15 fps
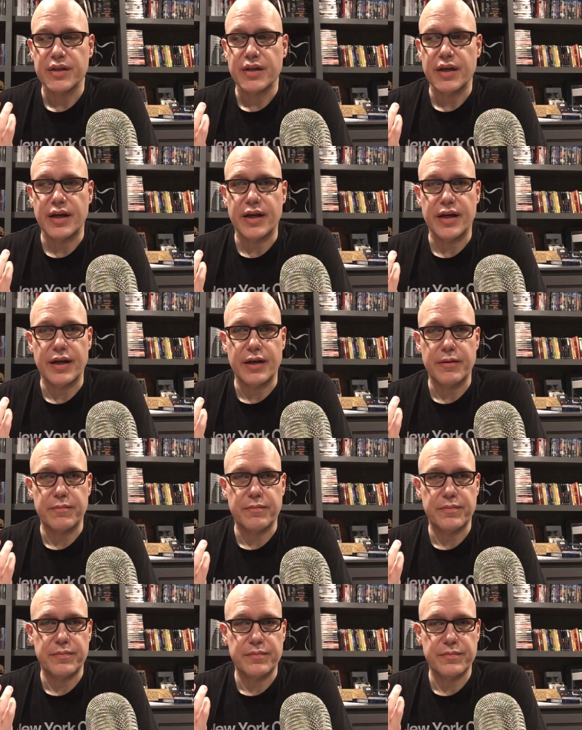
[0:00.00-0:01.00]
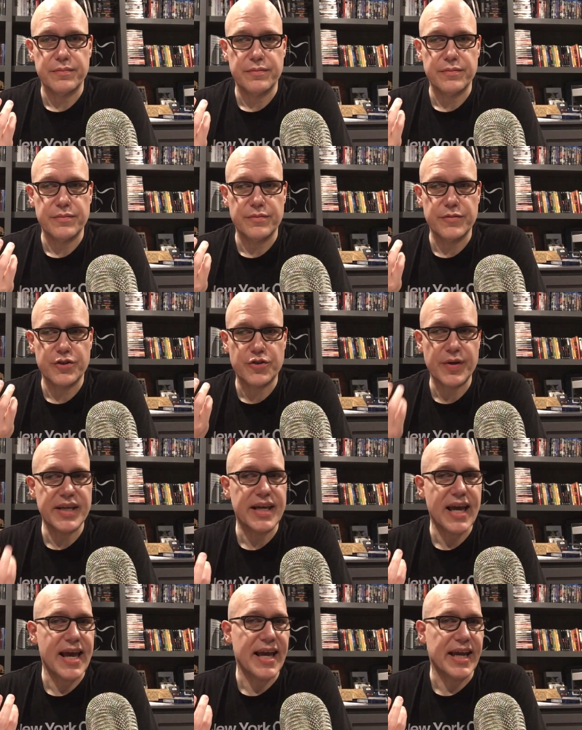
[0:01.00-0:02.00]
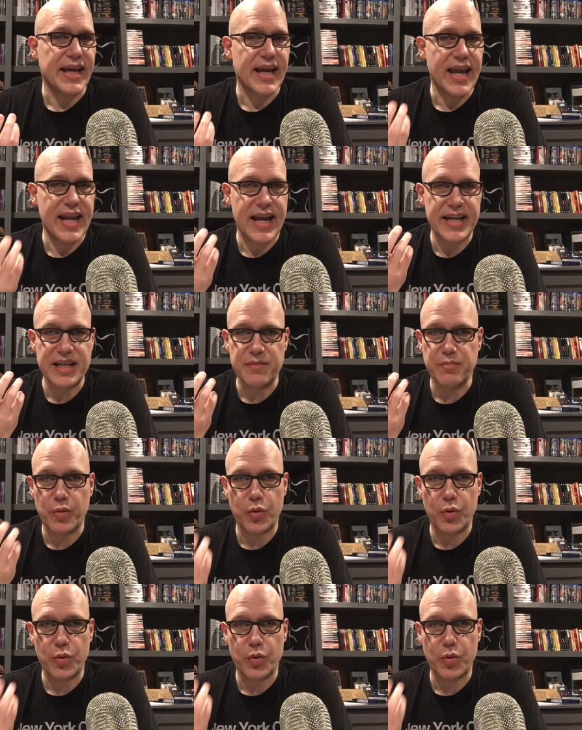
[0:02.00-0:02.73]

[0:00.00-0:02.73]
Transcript: uh, Street Gang, and I did Mortal